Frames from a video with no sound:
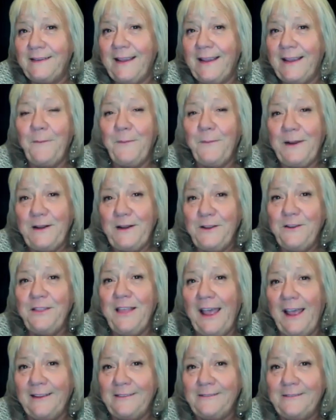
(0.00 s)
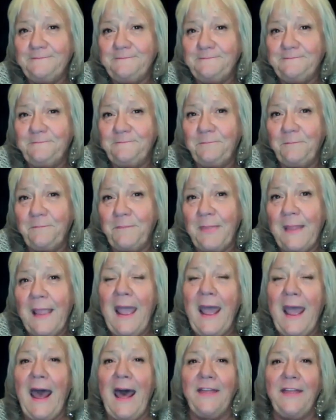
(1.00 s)
Can we do that?
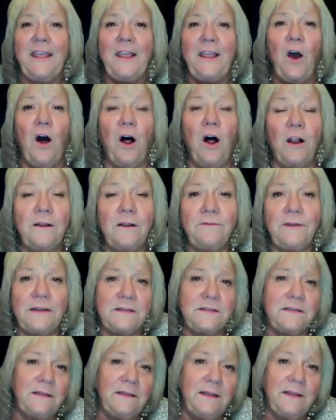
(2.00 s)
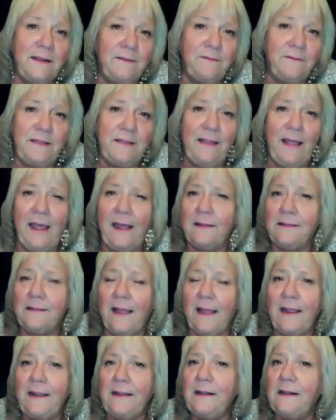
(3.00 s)
I think all of us live in that
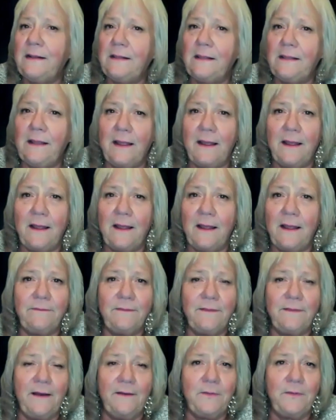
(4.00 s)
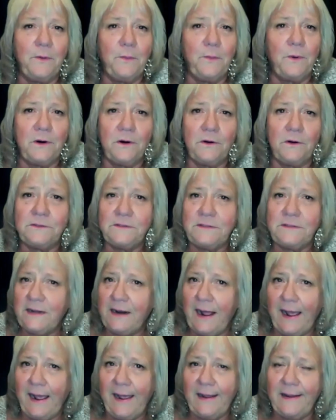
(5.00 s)
light and love of the world
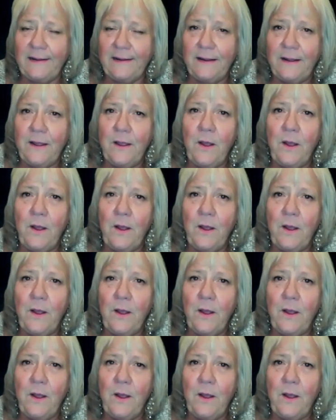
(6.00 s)
today,